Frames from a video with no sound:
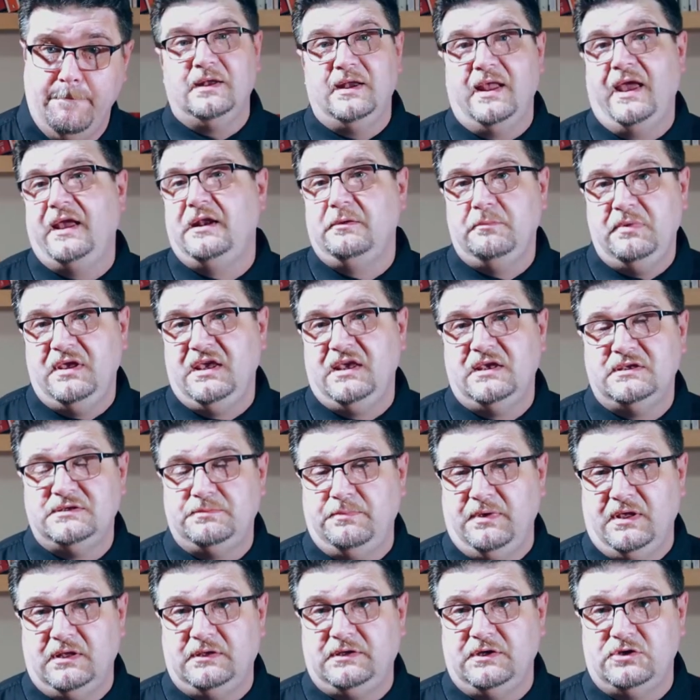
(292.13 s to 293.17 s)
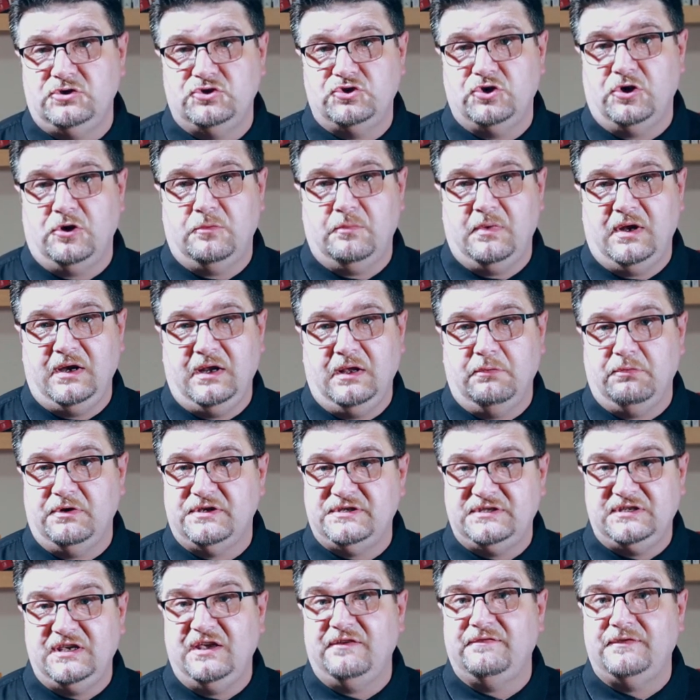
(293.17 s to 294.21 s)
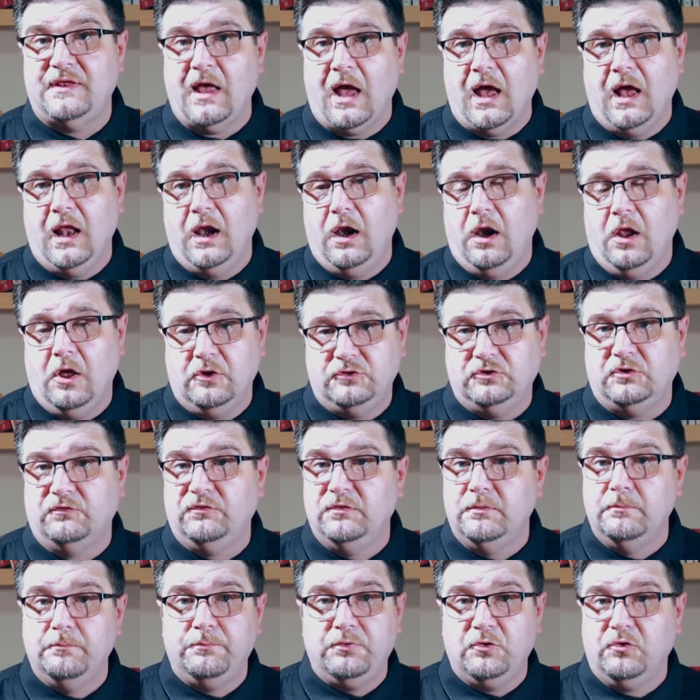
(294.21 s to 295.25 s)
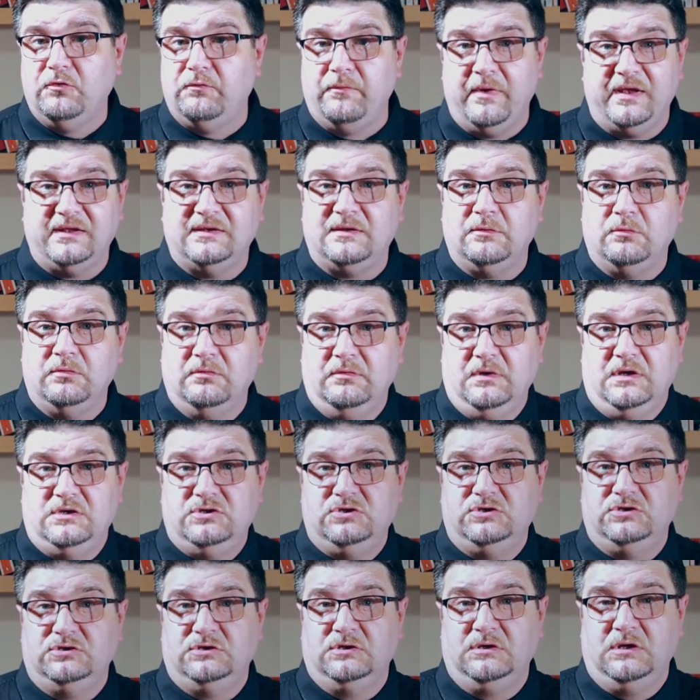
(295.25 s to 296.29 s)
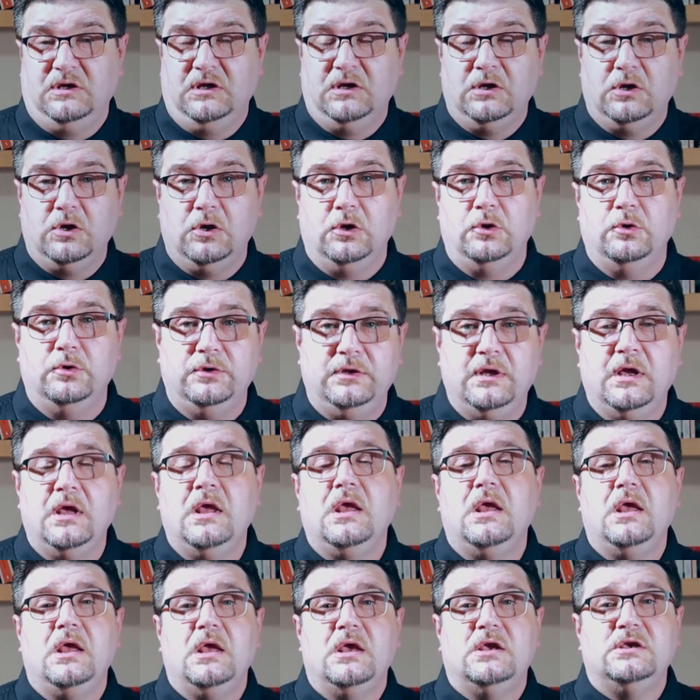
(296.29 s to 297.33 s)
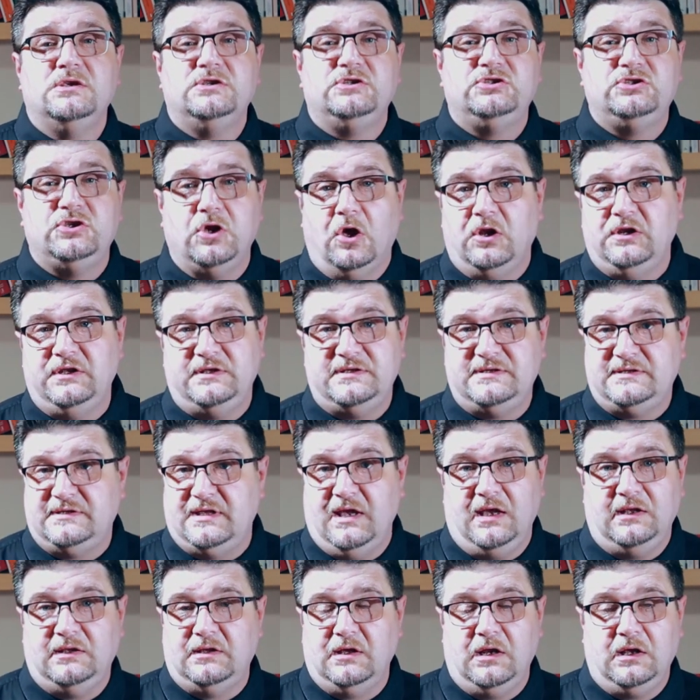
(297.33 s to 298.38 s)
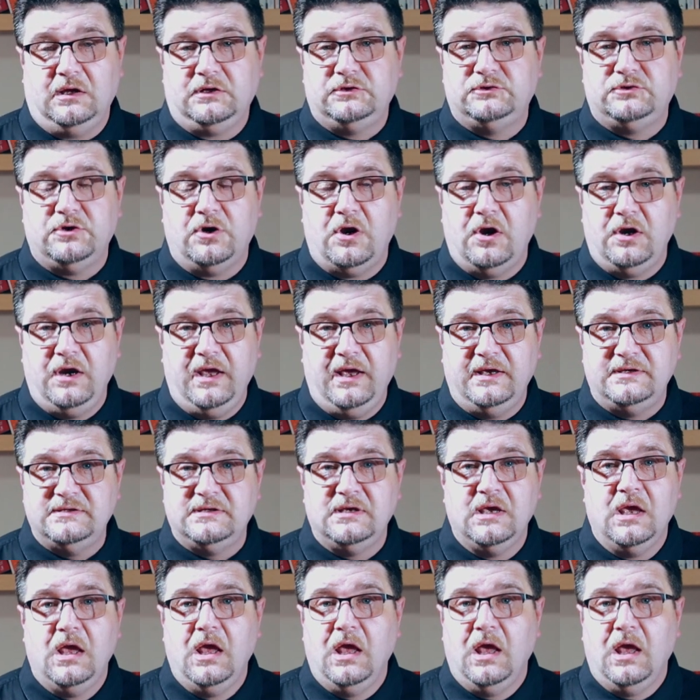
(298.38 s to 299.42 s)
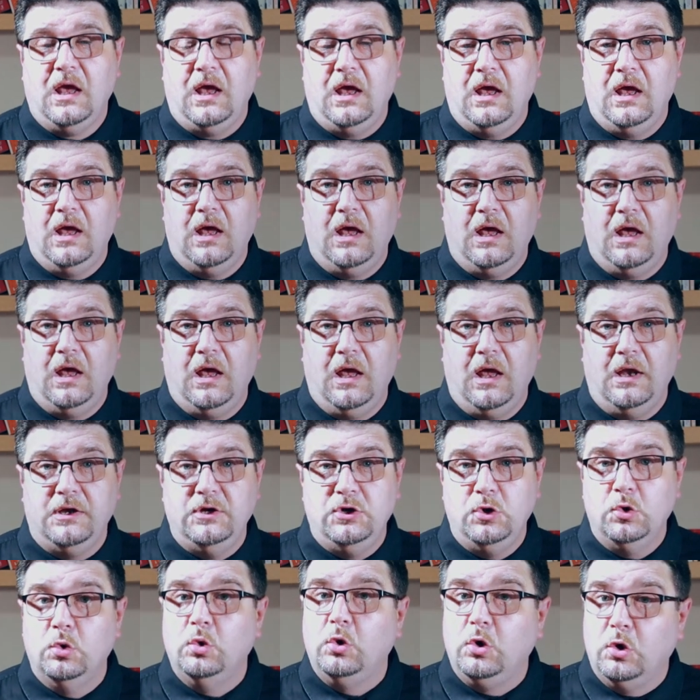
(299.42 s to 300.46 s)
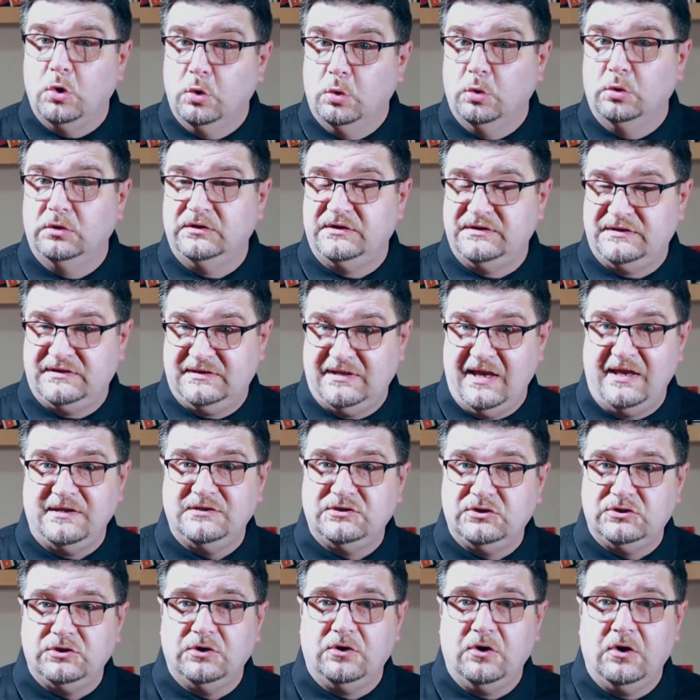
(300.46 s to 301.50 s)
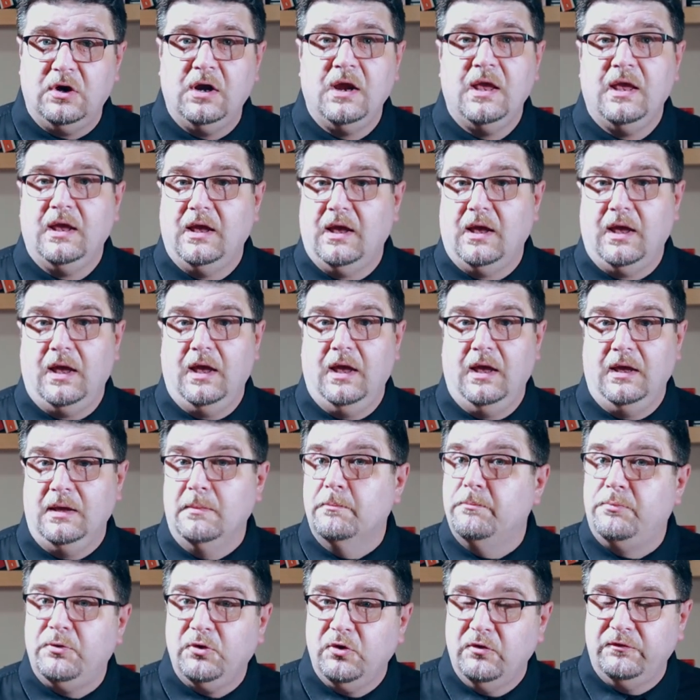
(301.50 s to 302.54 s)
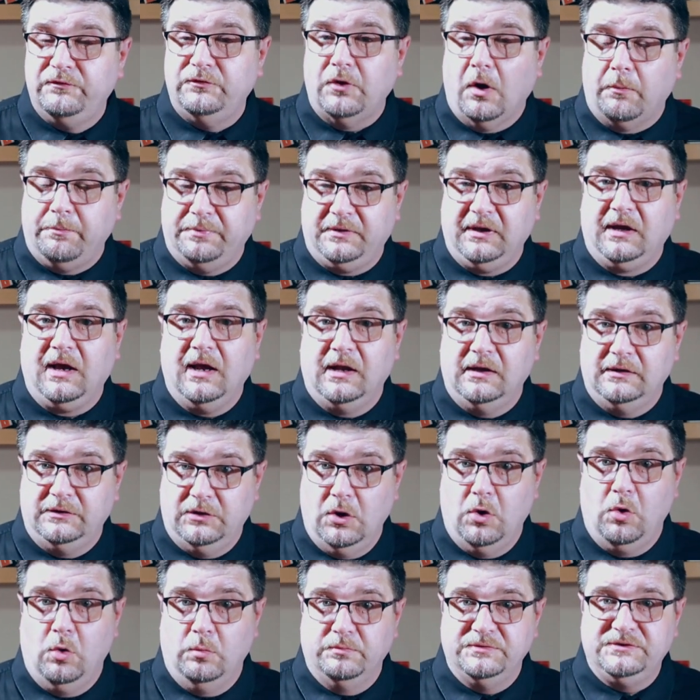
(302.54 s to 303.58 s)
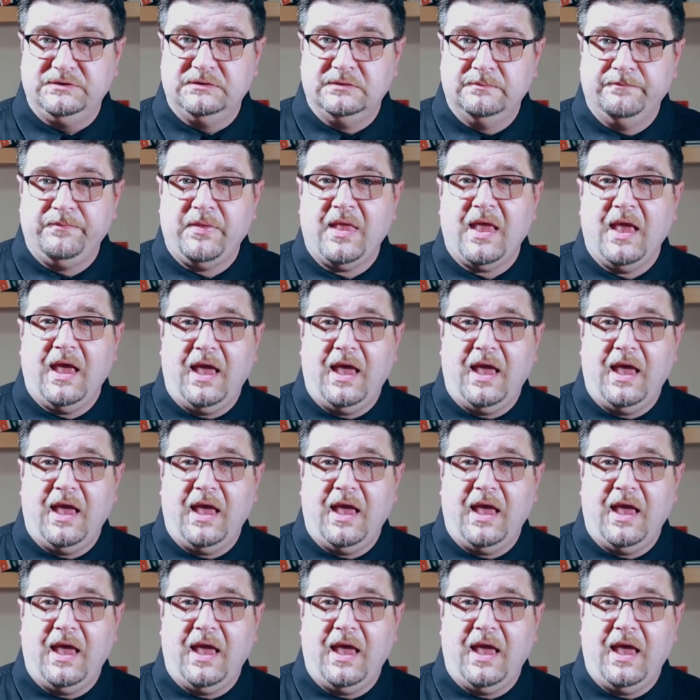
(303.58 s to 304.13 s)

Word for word: The 9B is built in Germany, received a lot of improvement, which include solid-state electronics, new cooled sensor, improved optical domes.